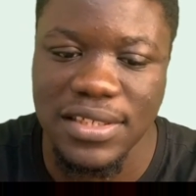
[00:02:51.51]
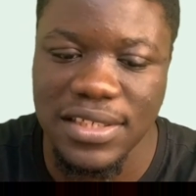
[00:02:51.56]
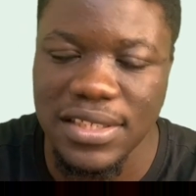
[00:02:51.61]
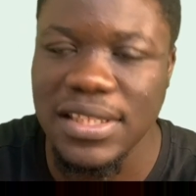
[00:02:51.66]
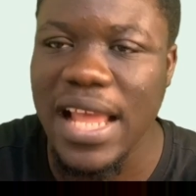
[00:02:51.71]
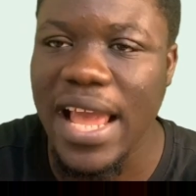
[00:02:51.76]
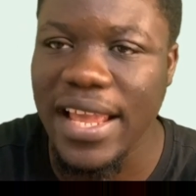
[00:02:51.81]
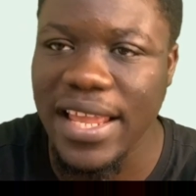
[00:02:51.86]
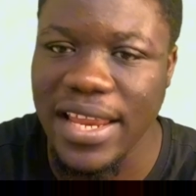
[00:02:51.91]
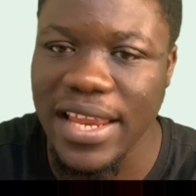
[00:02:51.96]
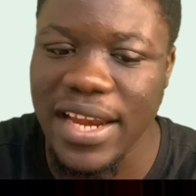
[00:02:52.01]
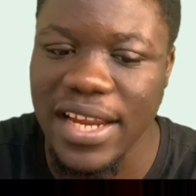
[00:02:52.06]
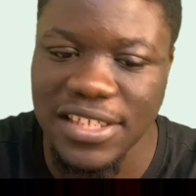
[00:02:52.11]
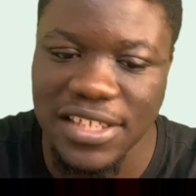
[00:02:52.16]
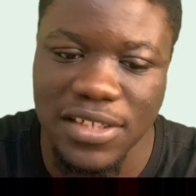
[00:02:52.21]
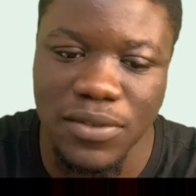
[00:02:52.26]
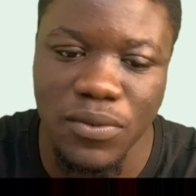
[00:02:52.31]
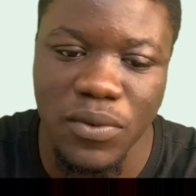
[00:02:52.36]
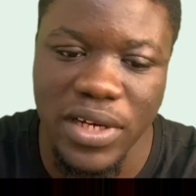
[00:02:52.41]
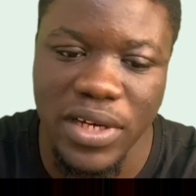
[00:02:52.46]
Na kira
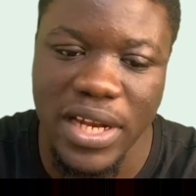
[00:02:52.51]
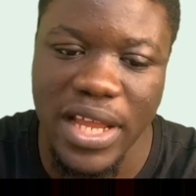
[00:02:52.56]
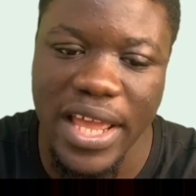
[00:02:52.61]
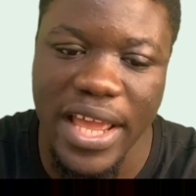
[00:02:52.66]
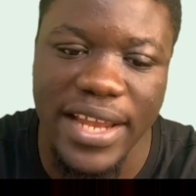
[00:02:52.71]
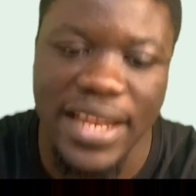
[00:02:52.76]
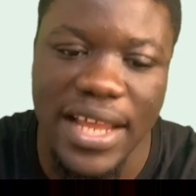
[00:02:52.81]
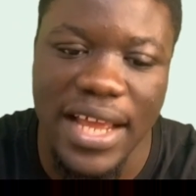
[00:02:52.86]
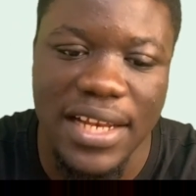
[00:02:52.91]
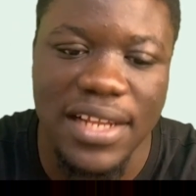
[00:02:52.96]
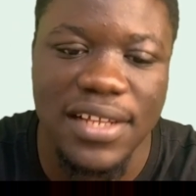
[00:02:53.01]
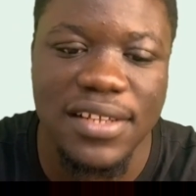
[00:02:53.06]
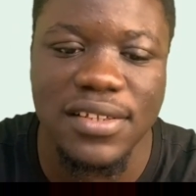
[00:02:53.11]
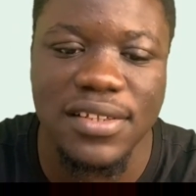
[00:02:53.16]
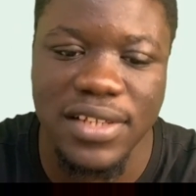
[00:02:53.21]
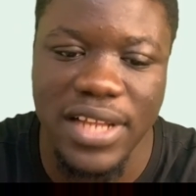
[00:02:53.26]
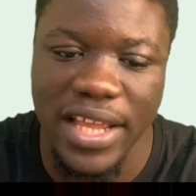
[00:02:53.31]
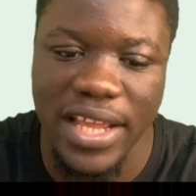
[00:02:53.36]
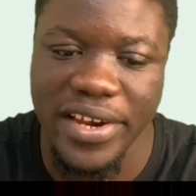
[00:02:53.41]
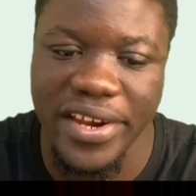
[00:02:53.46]
shi wannan header din,
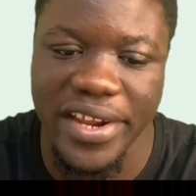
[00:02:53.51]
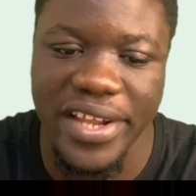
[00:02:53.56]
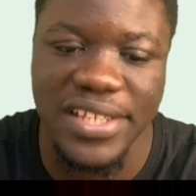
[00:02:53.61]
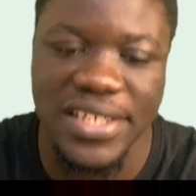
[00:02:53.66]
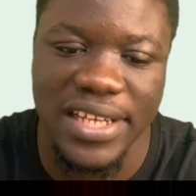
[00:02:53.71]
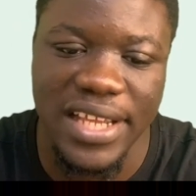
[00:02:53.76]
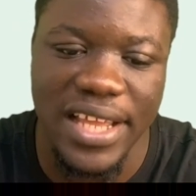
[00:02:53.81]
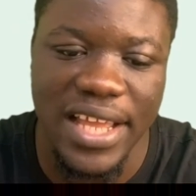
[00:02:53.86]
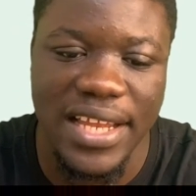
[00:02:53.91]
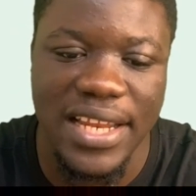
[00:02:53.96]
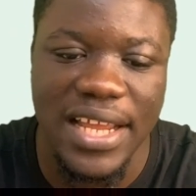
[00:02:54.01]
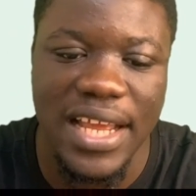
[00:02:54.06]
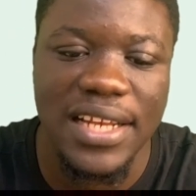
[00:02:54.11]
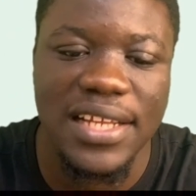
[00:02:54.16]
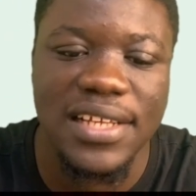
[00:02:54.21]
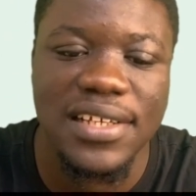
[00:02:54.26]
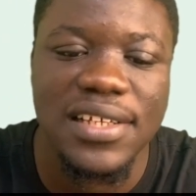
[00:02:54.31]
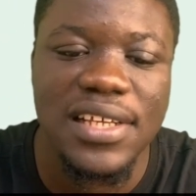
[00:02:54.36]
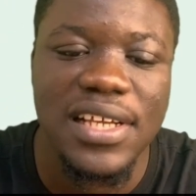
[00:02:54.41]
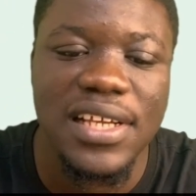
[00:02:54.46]
na creating a header
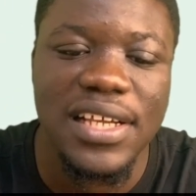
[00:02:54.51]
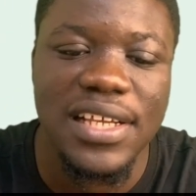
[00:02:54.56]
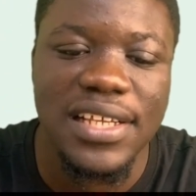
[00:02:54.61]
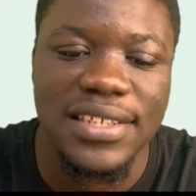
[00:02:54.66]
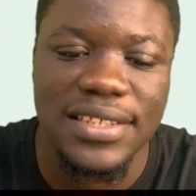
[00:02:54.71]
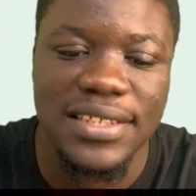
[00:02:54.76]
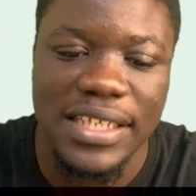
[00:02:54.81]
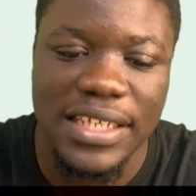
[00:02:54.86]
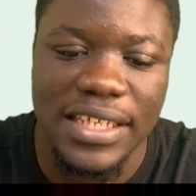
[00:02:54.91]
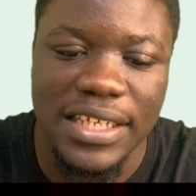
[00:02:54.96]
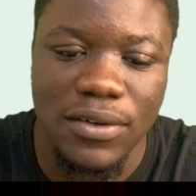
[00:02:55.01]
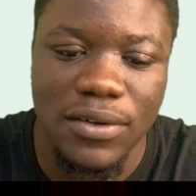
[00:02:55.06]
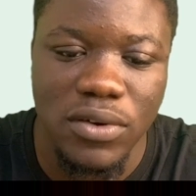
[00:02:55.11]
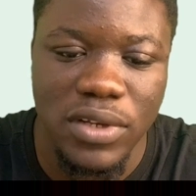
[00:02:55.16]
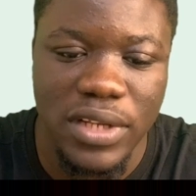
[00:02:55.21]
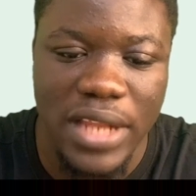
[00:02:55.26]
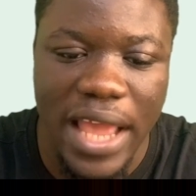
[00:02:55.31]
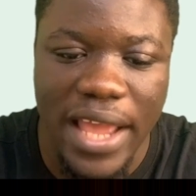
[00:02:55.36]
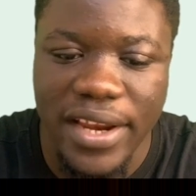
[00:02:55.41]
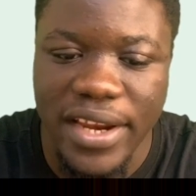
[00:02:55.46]
din, sai
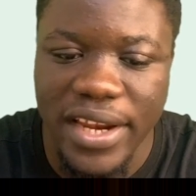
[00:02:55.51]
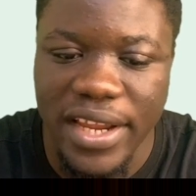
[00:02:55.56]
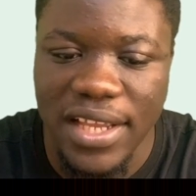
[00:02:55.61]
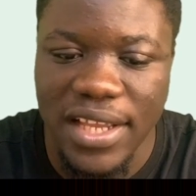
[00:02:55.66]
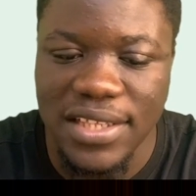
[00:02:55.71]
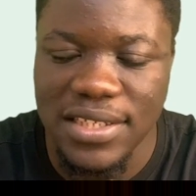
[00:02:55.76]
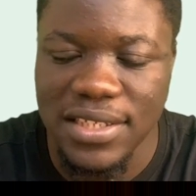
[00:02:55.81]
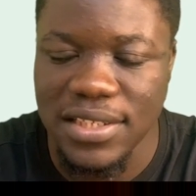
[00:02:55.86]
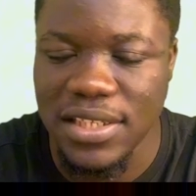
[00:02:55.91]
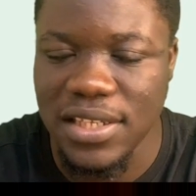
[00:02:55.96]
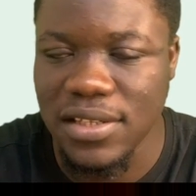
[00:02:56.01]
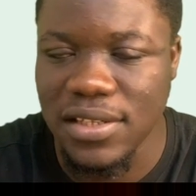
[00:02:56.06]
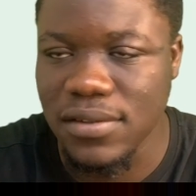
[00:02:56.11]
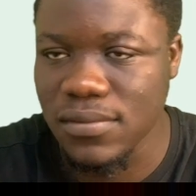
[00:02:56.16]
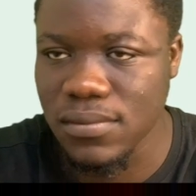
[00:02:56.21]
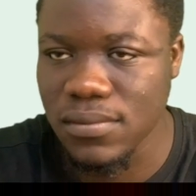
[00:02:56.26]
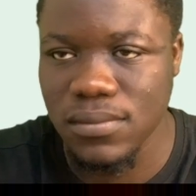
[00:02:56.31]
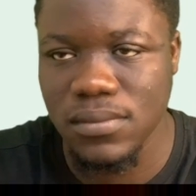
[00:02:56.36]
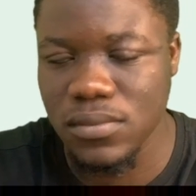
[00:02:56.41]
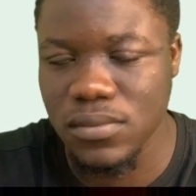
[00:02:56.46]
na creating din
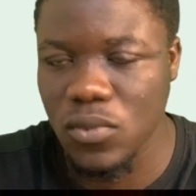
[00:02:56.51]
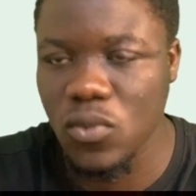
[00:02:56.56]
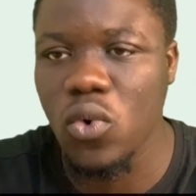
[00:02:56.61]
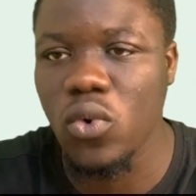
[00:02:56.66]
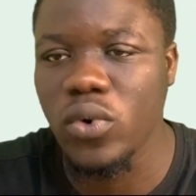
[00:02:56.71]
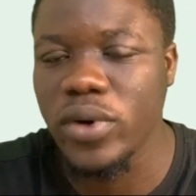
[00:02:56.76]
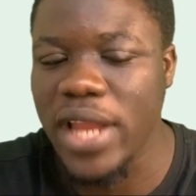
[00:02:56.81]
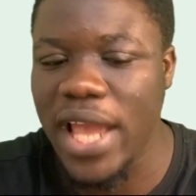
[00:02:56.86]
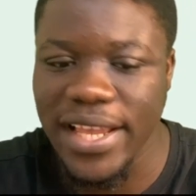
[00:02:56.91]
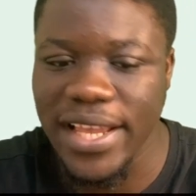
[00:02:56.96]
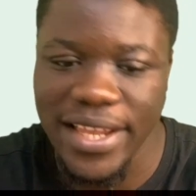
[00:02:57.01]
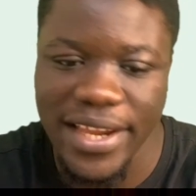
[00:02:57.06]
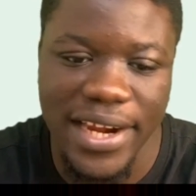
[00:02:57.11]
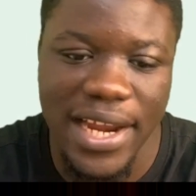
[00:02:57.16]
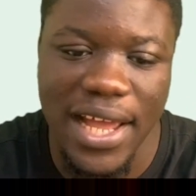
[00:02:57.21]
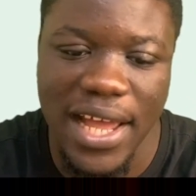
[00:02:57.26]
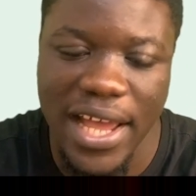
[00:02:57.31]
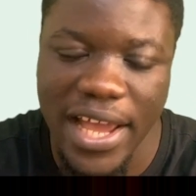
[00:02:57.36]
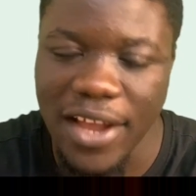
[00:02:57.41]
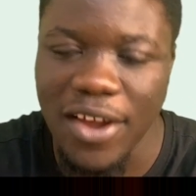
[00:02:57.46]
ko na
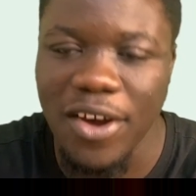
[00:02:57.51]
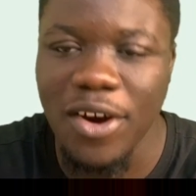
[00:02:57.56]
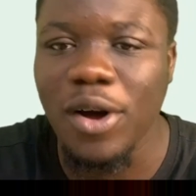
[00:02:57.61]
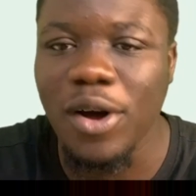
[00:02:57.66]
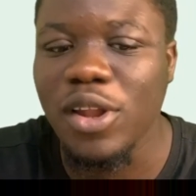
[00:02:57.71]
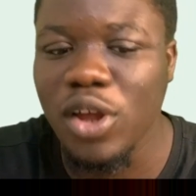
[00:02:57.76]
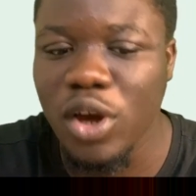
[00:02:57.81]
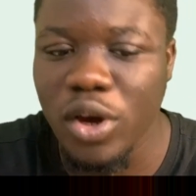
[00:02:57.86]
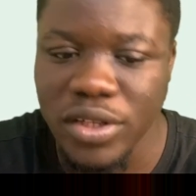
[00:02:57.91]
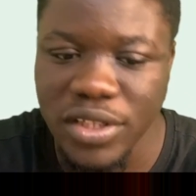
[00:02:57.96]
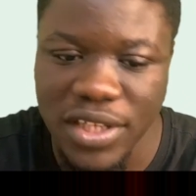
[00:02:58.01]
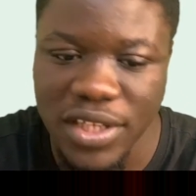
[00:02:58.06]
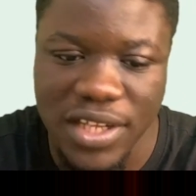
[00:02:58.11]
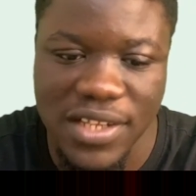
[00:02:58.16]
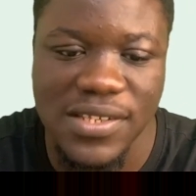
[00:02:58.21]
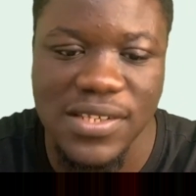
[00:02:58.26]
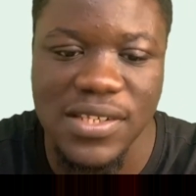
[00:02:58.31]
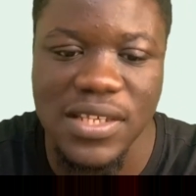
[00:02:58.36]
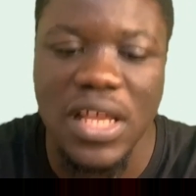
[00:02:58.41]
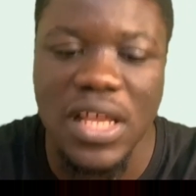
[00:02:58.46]
kira I call on
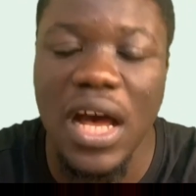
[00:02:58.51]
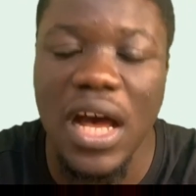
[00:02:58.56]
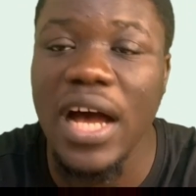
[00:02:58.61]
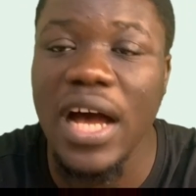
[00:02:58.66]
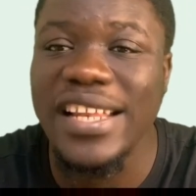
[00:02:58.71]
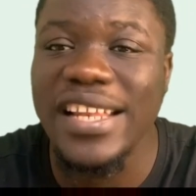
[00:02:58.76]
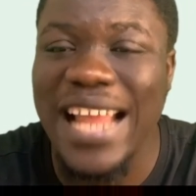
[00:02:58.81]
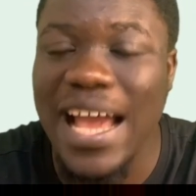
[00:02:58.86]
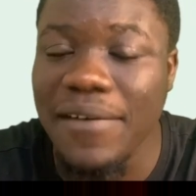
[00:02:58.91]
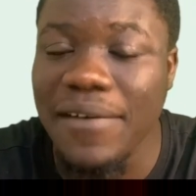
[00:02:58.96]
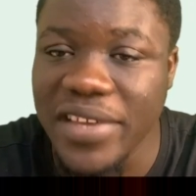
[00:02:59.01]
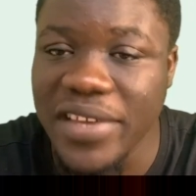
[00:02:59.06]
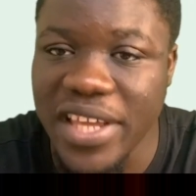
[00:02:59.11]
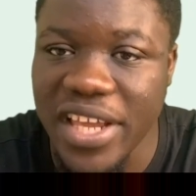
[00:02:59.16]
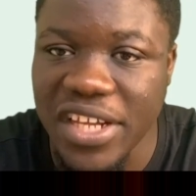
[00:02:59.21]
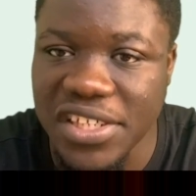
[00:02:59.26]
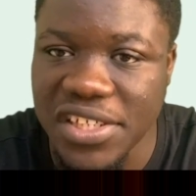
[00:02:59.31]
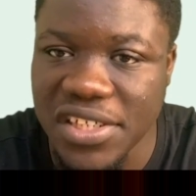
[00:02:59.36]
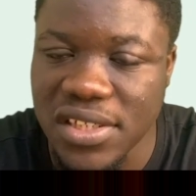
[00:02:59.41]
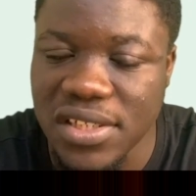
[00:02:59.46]
this
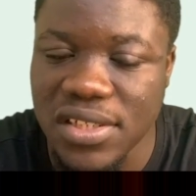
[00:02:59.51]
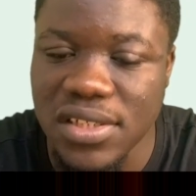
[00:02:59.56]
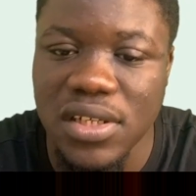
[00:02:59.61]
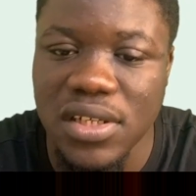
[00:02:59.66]
navigation